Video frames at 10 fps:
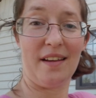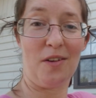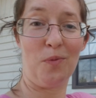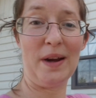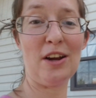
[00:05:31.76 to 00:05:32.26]

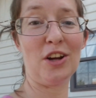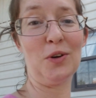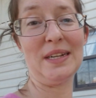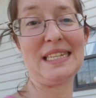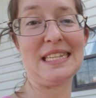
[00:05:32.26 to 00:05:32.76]
we are
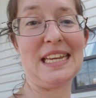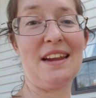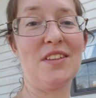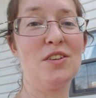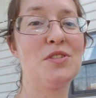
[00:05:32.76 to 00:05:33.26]
going to
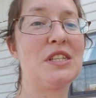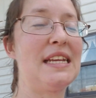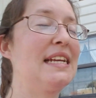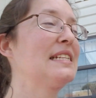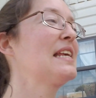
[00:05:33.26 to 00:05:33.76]
save those
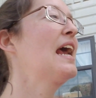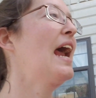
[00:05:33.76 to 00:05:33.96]
seeds